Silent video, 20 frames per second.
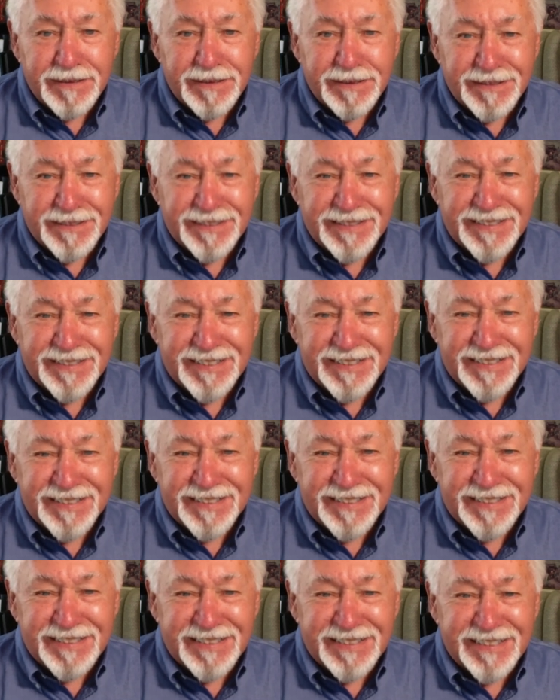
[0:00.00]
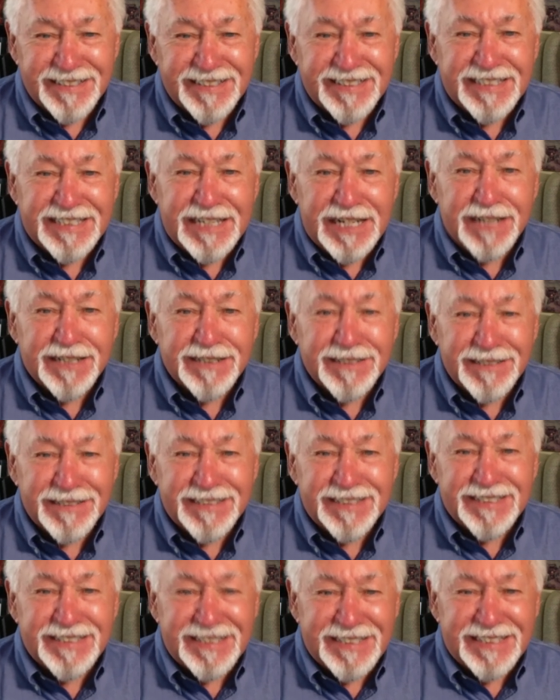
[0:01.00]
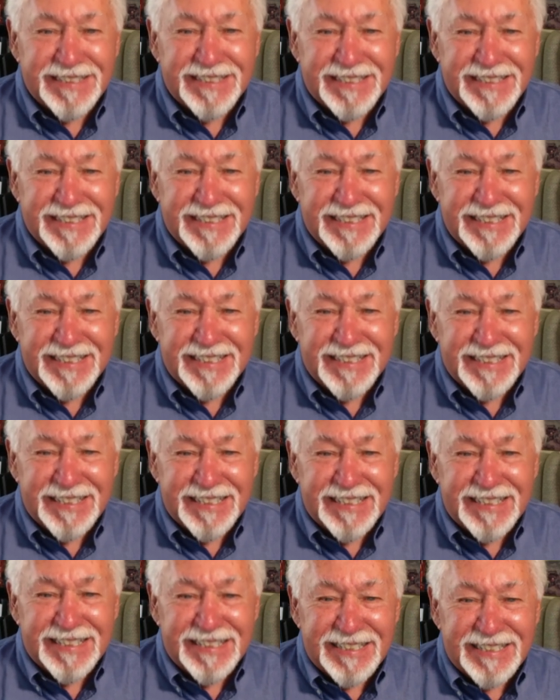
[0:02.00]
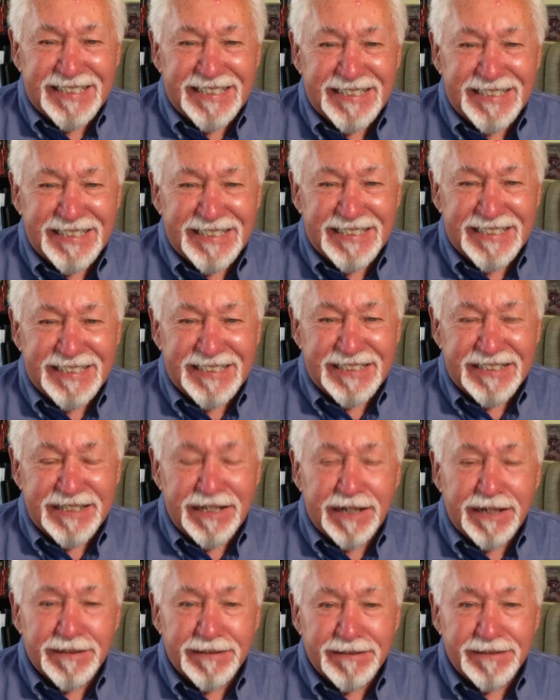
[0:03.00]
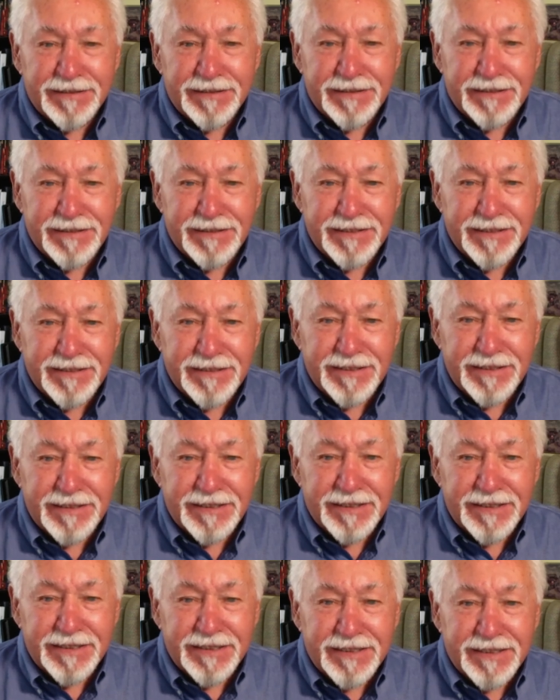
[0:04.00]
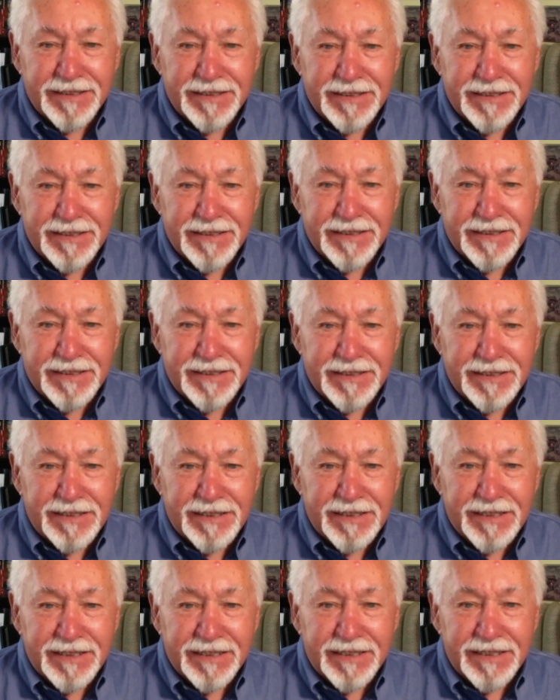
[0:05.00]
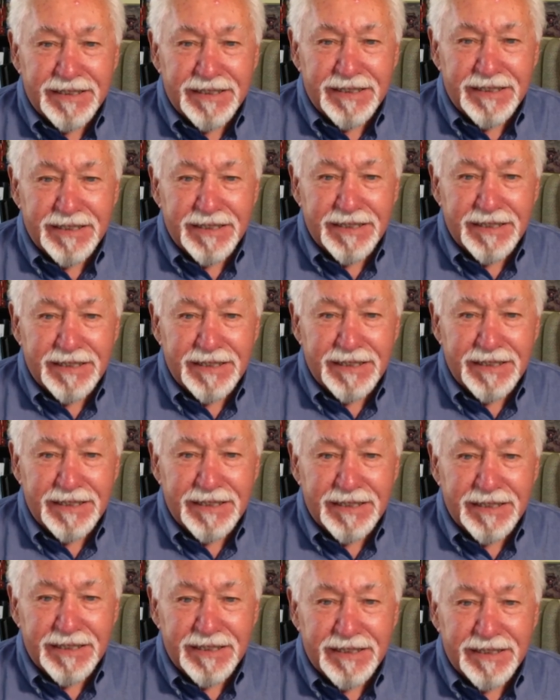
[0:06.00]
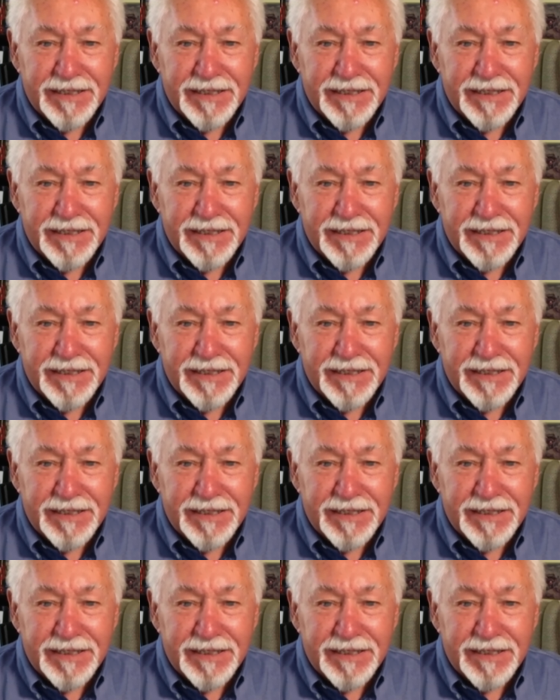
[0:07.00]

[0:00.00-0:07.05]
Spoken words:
The person shown says nothing.